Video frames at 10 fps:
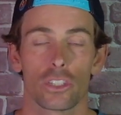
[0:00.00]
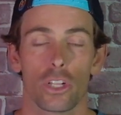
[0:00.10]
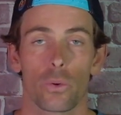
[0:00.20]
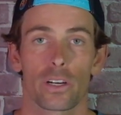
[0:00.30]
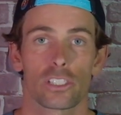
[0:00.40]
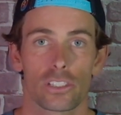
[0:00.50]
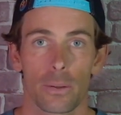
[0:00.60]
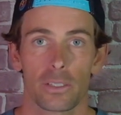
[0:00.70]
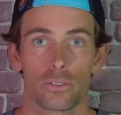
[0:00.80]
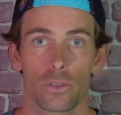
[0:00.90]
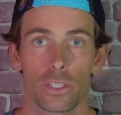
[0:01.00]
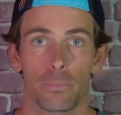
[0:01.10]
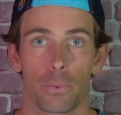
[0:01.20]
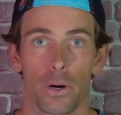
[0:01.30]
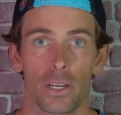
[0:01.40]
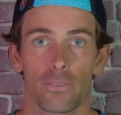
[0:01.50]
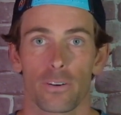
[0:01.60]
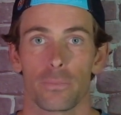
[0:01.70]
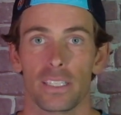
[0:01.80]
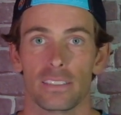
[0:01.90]
lower extremities really burning
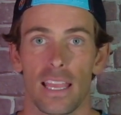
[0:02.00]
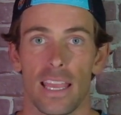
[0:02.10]
from these?